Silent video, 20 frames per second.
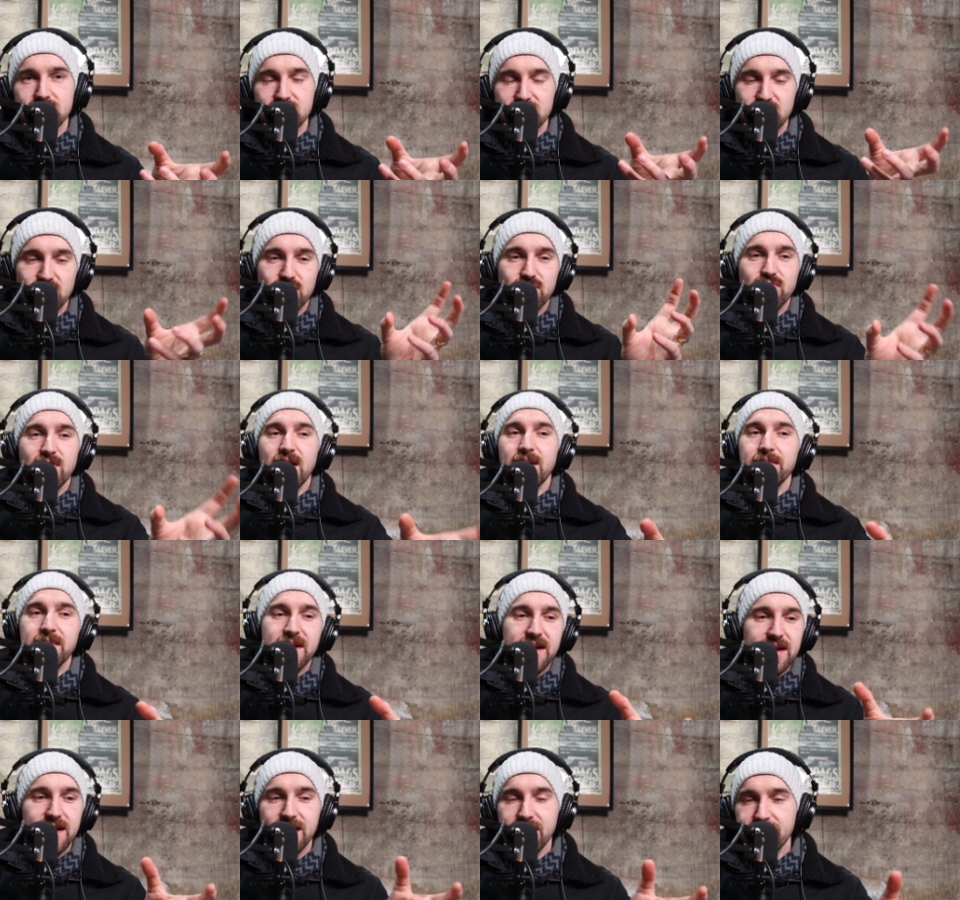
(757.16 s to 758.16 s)
the
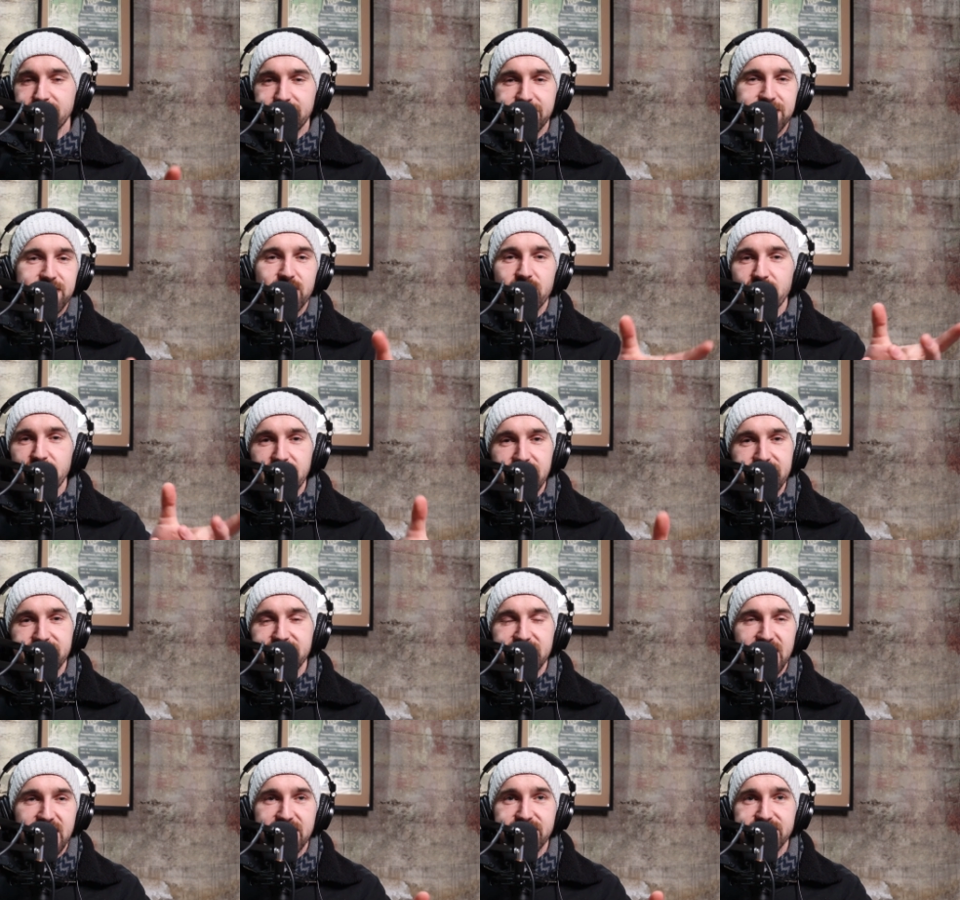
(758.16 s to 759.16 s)
rummy, fruity
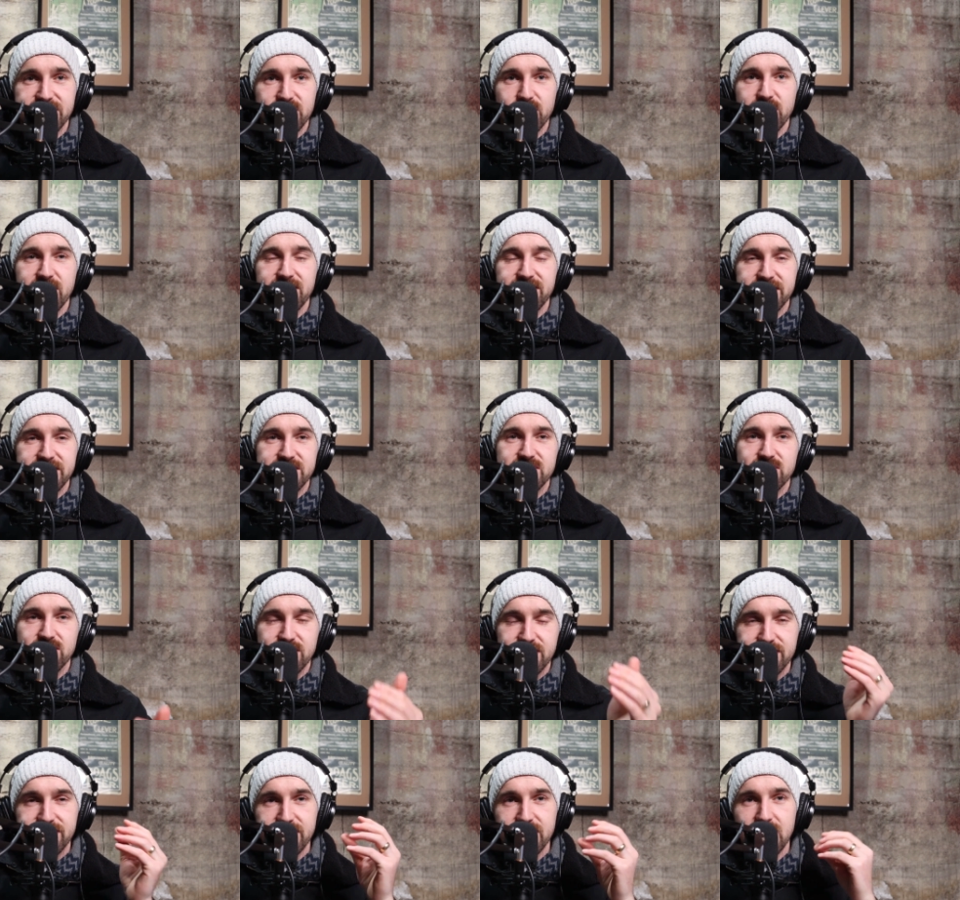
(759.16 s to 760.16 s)
flavors or whatever to sort
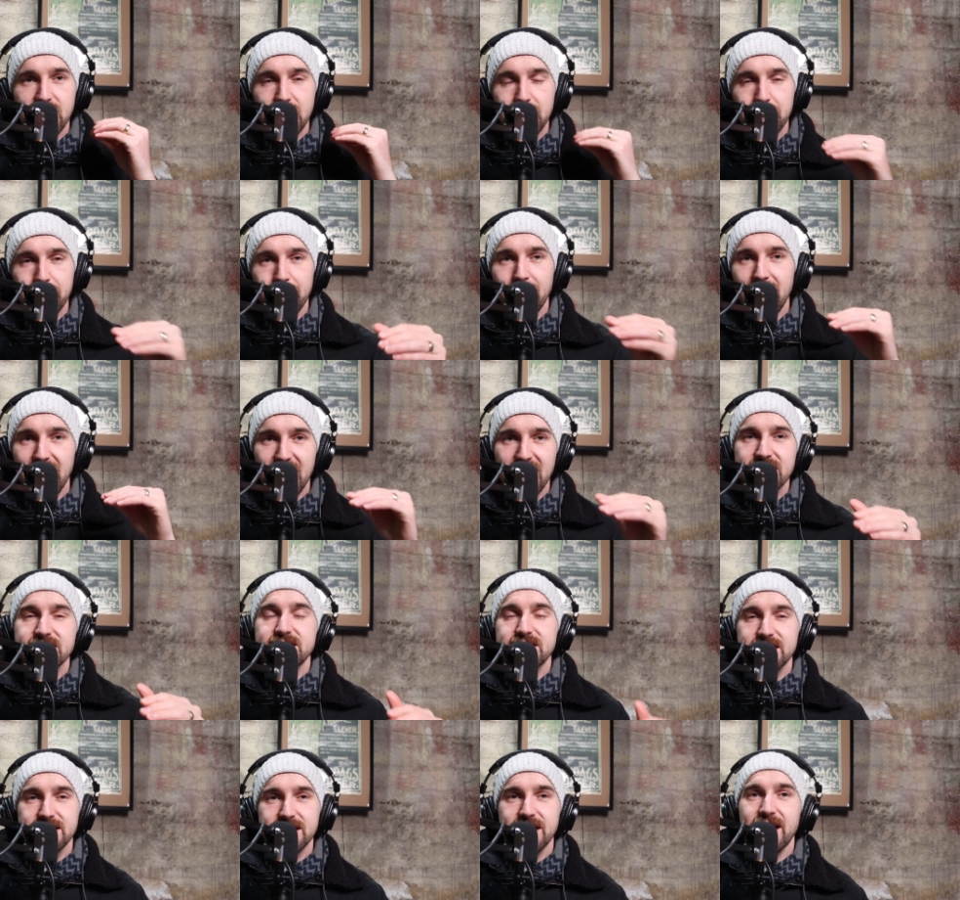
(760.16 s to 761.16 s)
of
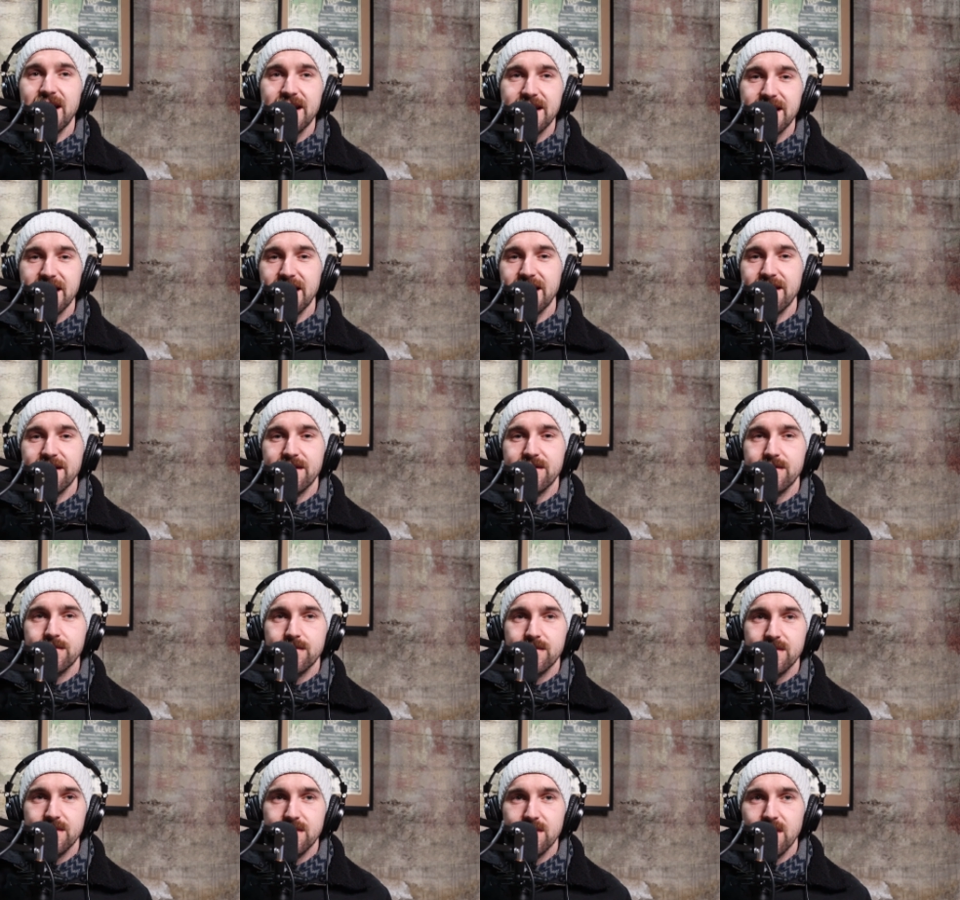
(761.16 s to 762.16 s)
mask that and
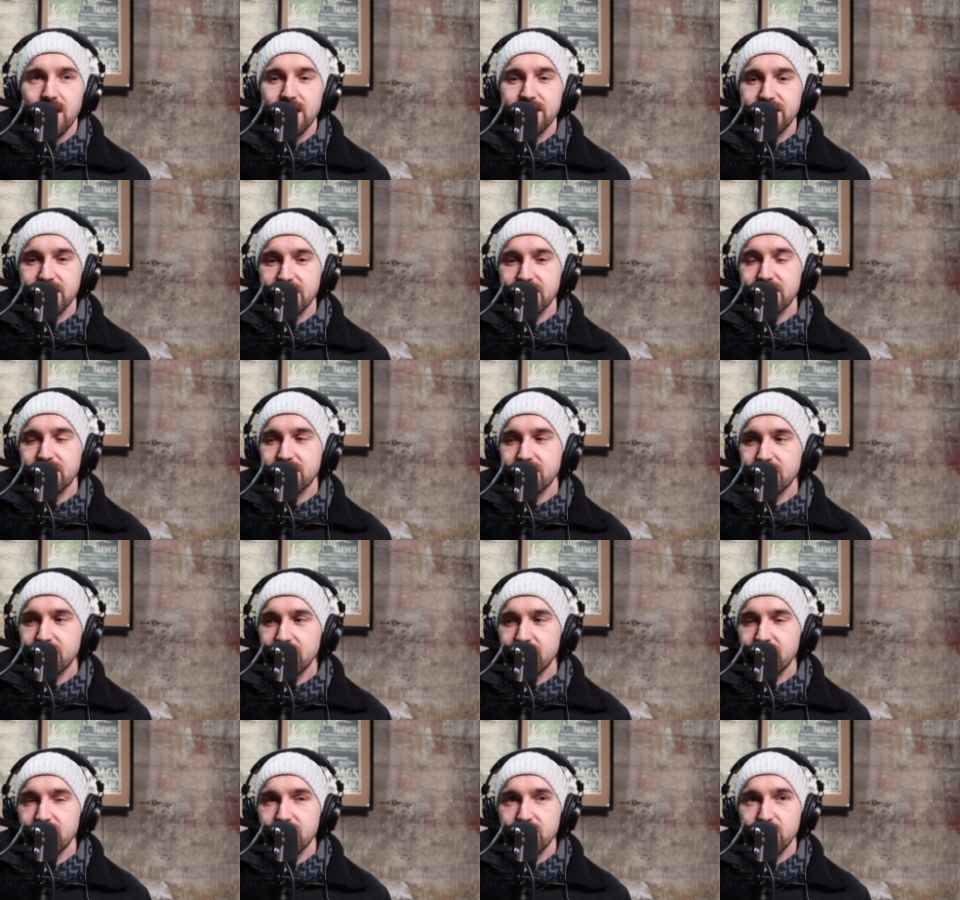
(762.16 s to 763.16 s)
I think
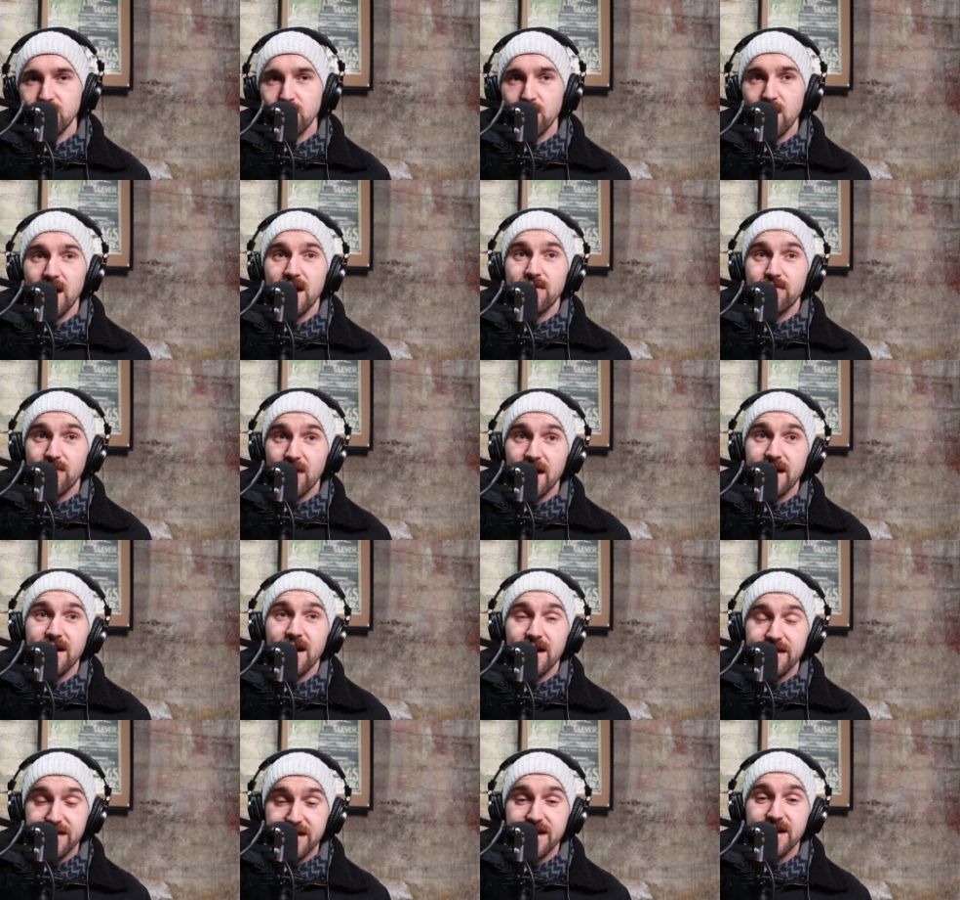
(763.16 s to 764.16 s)
yeah. You are right.
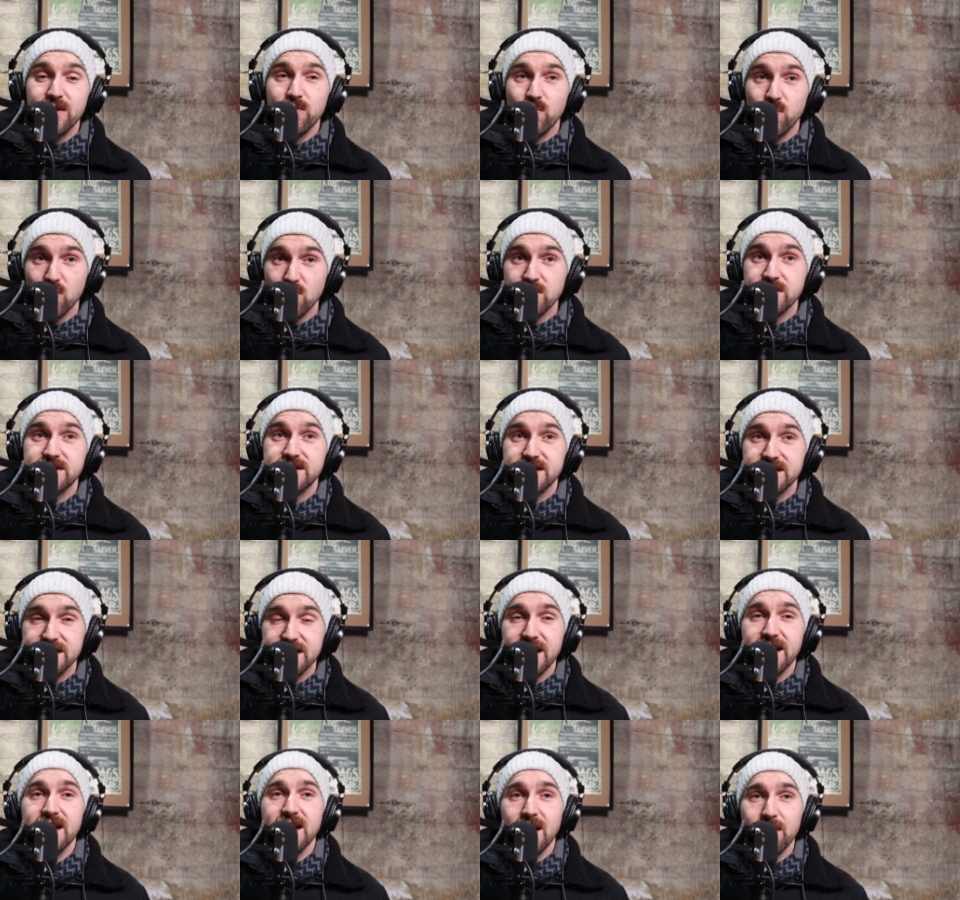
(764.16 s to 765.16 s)
I think it would
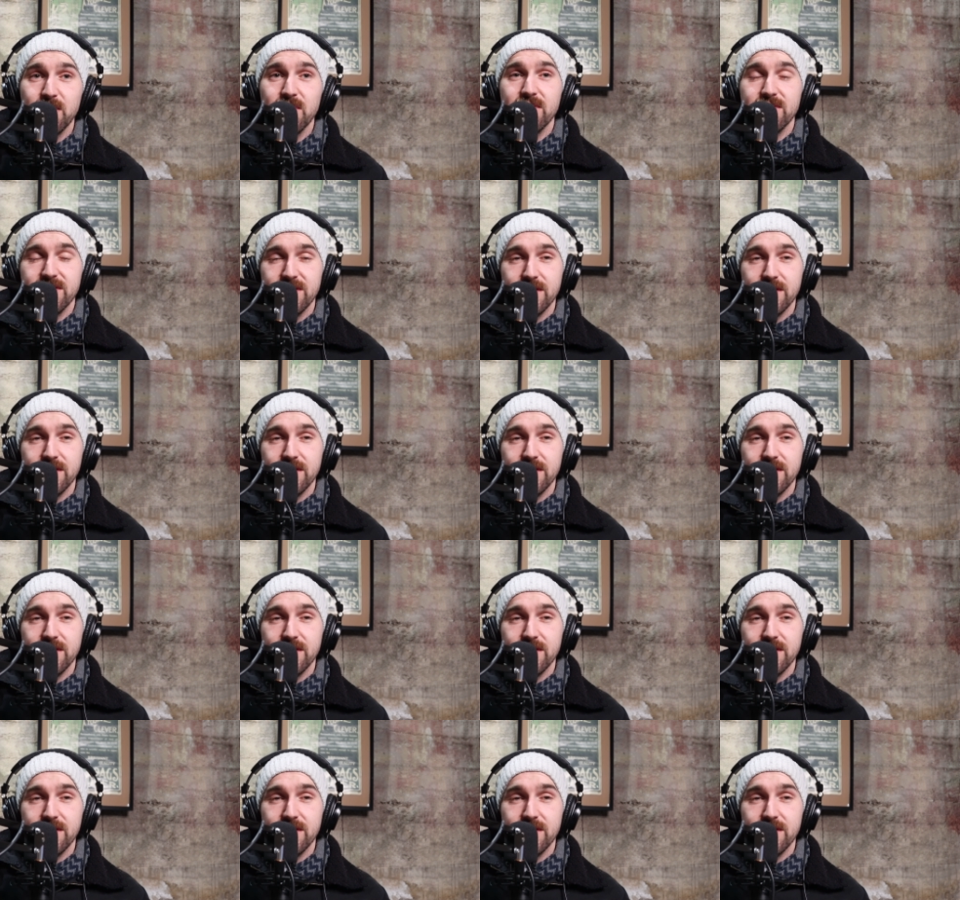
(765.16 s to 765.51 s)
sneak up on